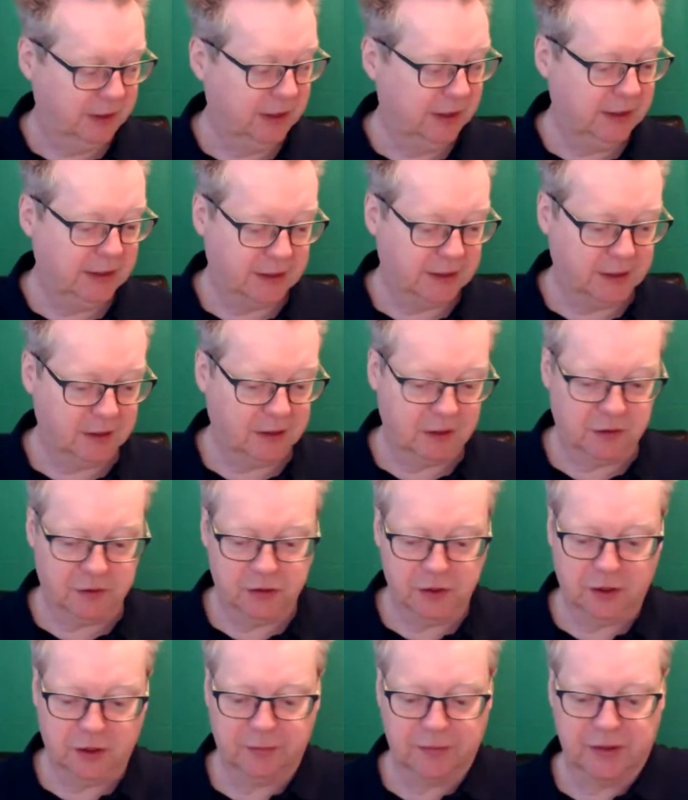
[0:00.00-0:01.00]
Really did a
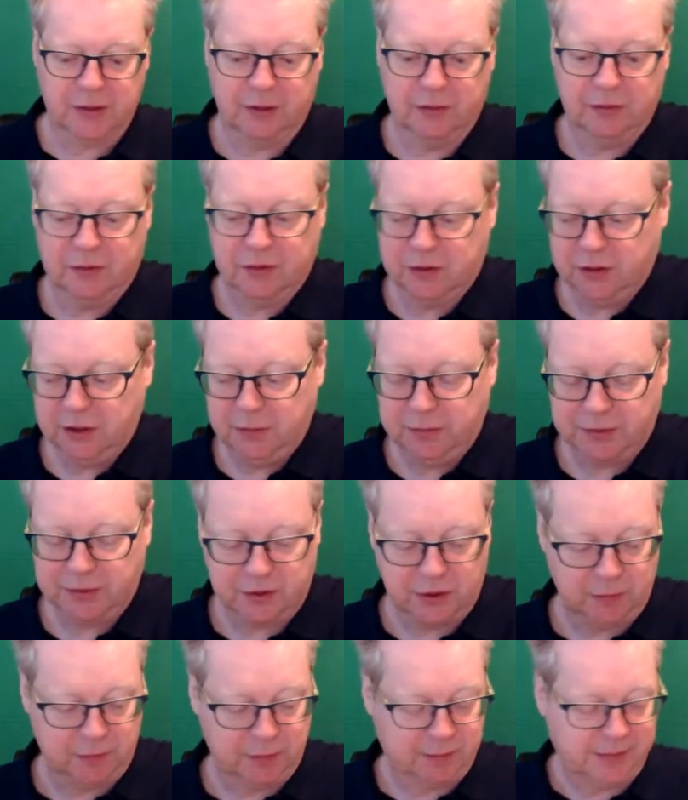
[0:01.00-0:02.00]
good job. So
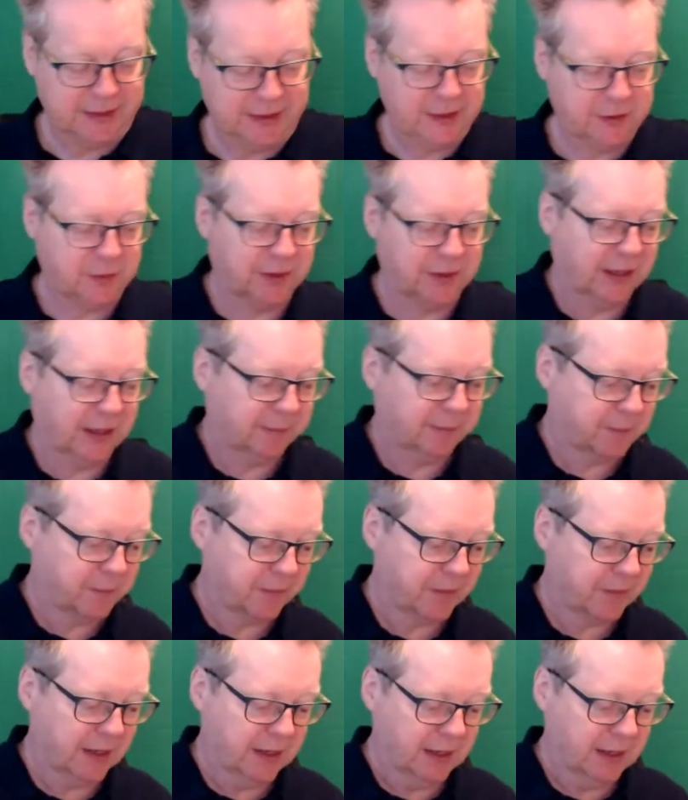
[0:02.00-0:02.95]
super super pleased with that.